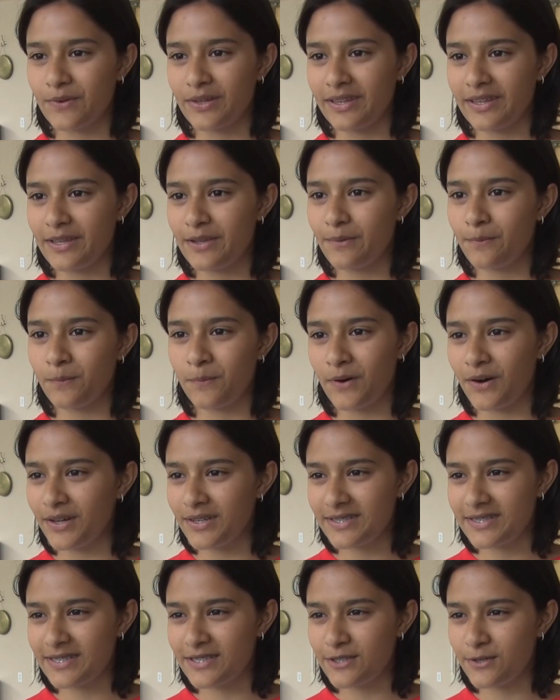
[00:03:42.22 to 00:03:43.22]
really
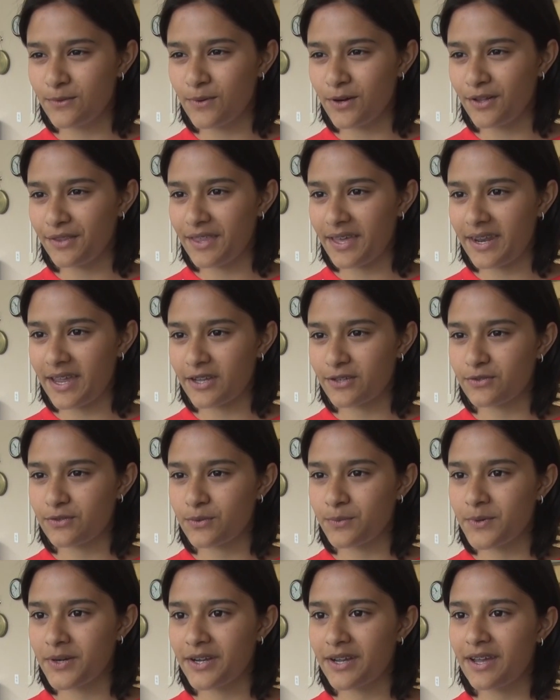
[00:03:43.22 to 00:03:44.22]
want to do all that
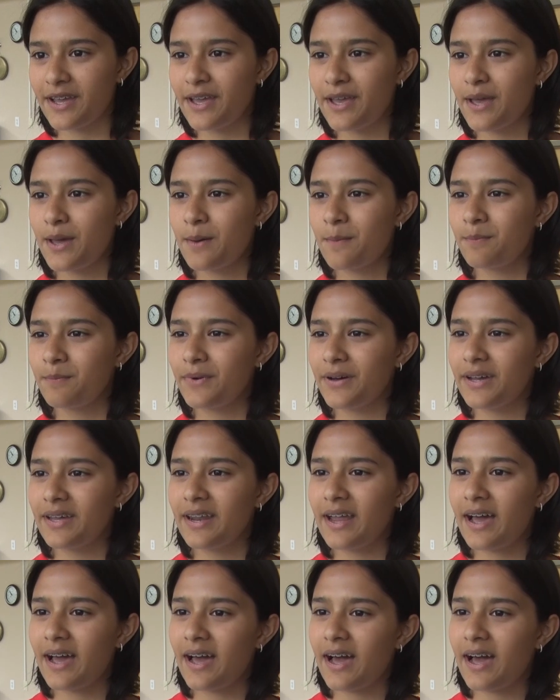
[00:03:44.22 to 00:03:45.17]
extra work but